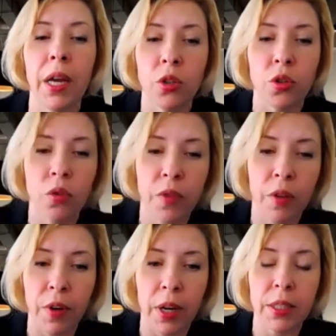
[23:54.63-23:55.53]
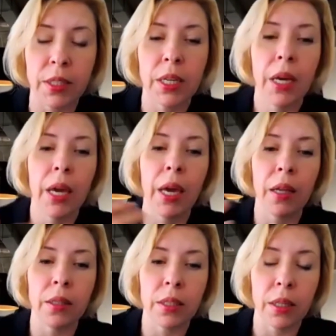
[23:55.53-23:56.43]
entry of the funds
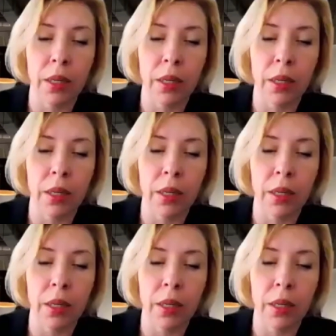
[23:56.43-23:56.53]
and